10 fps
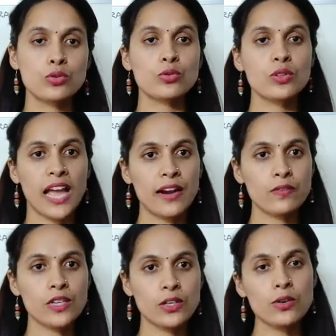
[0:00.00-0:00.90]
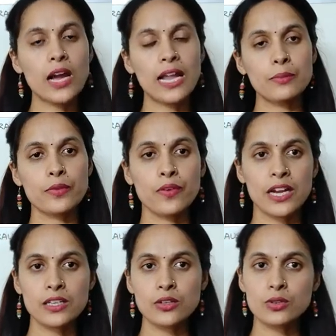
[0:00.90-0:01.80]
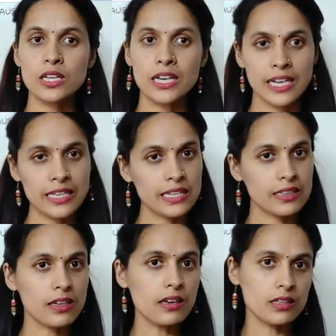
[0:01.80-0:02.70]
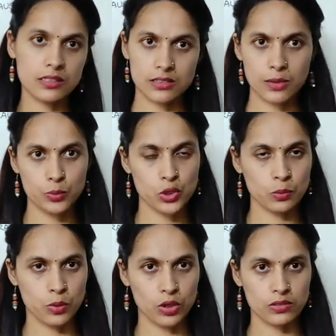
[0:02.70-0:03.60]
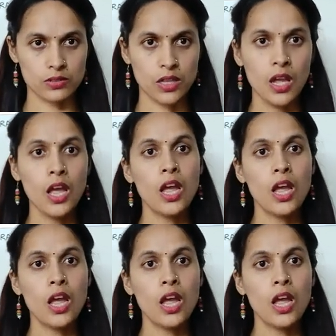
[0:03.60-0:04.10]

through that video. I'll provide you the link in the description box.